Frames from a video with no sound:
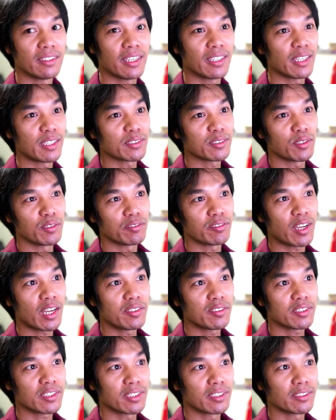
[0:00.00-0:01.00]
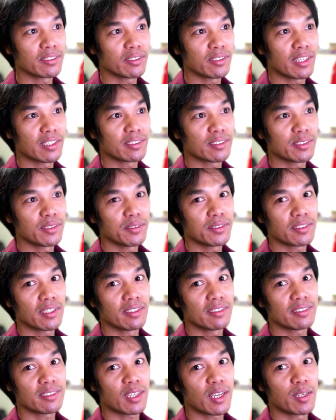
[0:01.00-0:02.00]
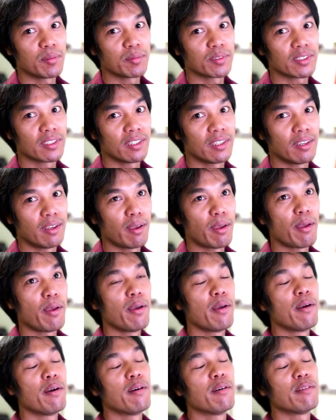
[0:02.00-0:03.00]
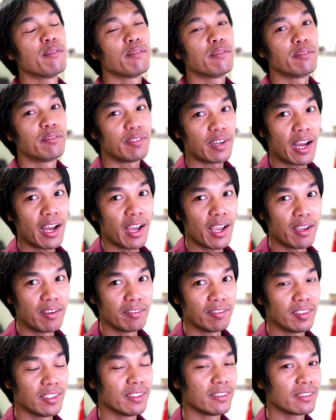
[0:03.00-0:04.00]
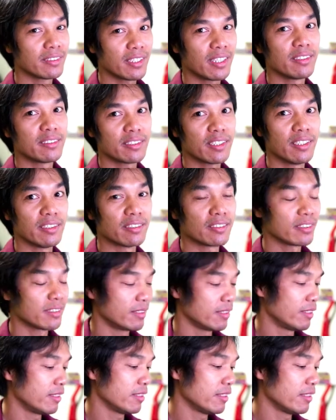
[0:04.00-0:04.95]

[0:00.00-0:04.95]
and I sold five shares, so that's two cents times five is 10 cents.